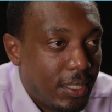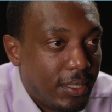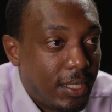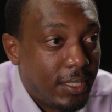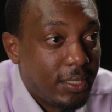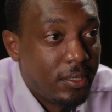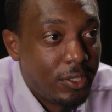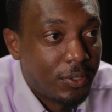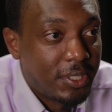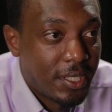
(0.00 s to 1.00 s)
Uh,
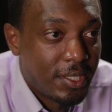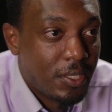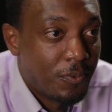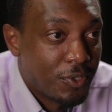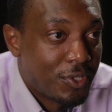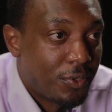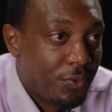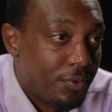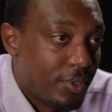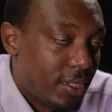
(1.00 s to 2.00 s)
initial testing was
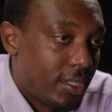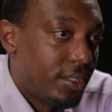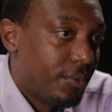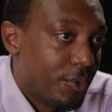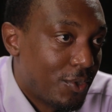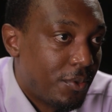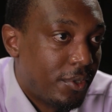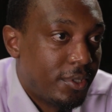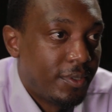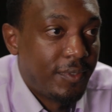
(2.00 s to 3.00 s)
through uh, what's
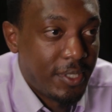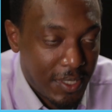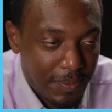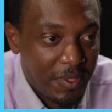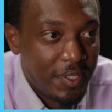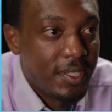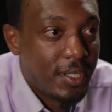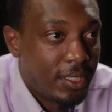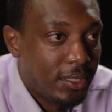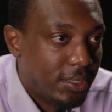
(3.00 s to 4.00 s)
called reverse
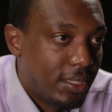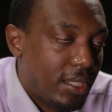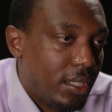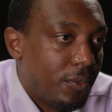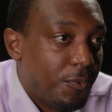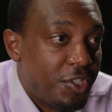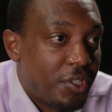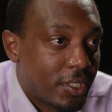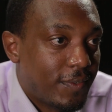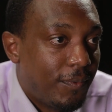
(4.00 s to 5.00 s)
PCR, which
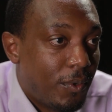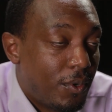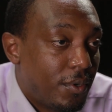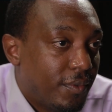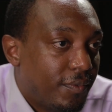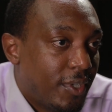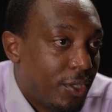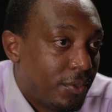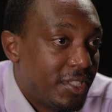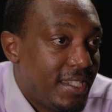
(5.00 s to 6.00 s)
checks for
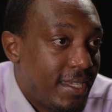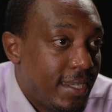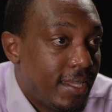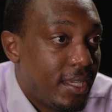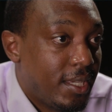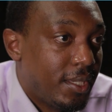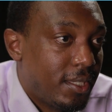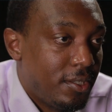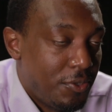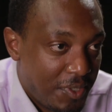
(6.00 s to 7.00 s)
viral DNA
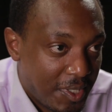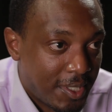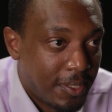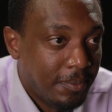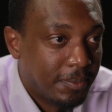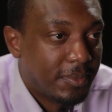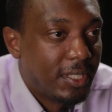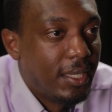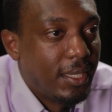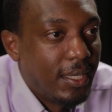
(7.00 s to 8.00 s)
in your system.
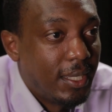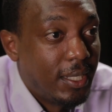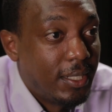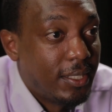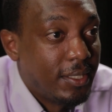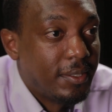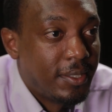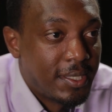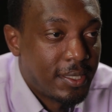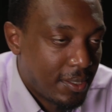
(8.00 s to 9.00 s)
Uh,
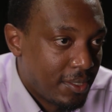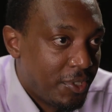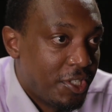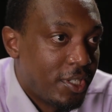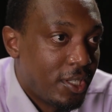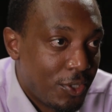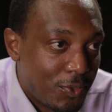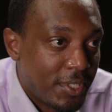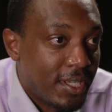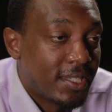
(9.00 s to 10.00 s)
this initially used
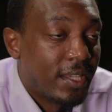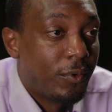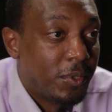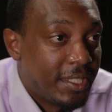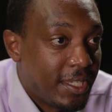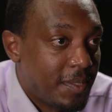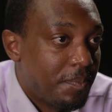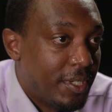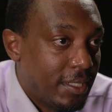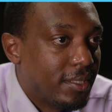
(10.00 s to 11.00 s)
to take several days,
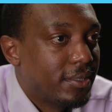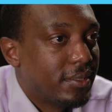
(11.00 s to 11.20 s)
but